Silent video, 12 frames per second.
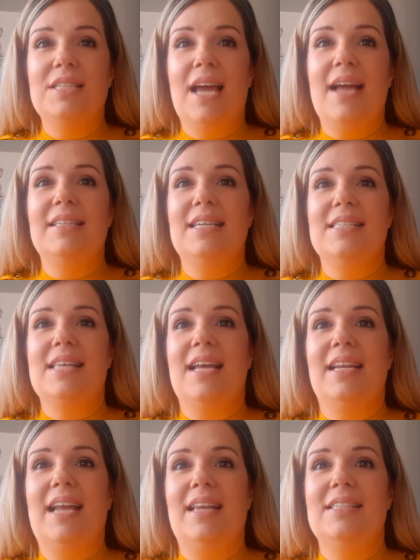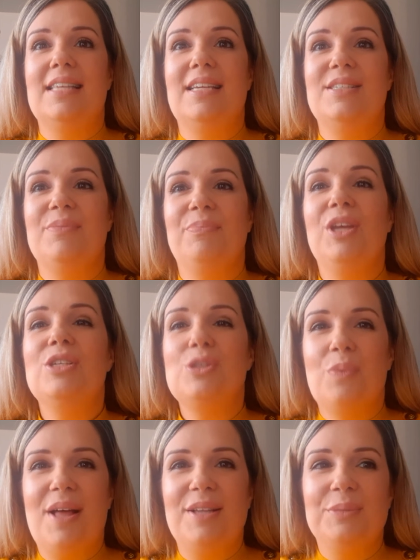ideas and analysis. So
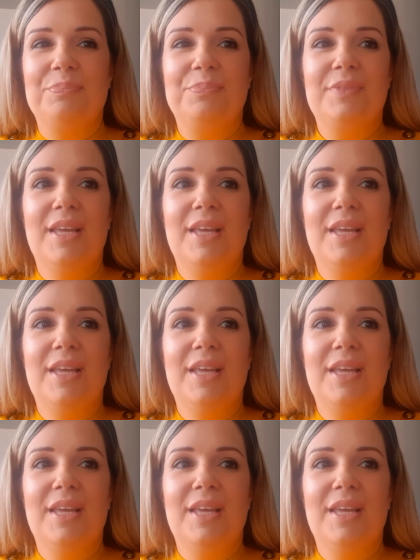well done.